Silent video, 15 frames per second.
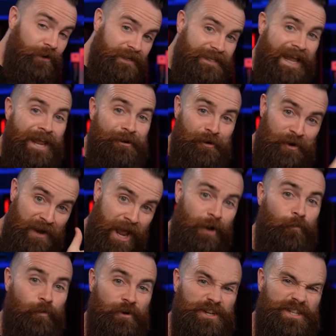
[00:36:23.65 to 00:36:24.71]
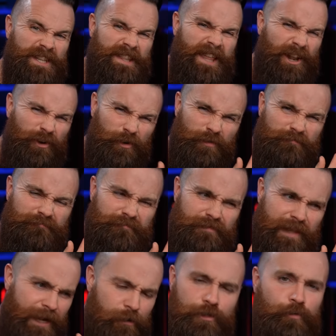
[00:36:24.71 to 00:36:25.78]
container networks that are
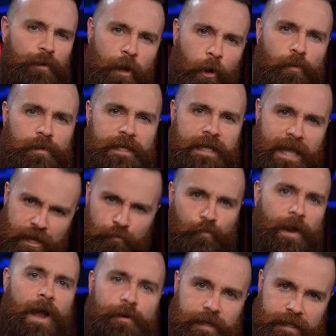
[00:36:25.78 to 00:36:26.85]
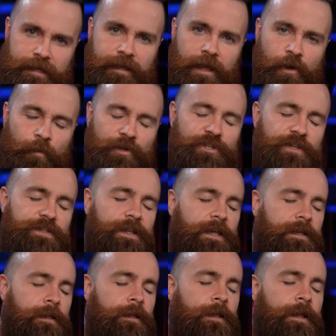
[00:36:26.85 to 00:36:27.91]
layer three only and routed, which is
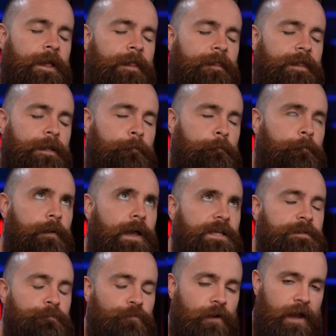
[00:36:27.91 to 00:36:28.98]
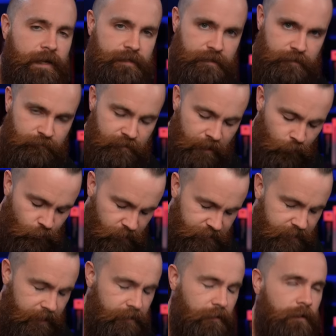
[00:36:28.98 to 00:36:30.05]
like the best practice of
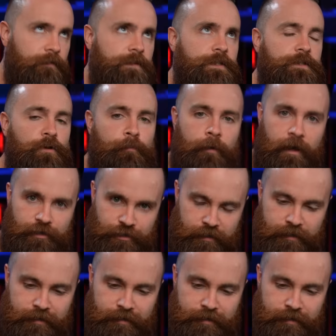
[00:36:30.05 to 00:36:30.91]
networks. I love it so much.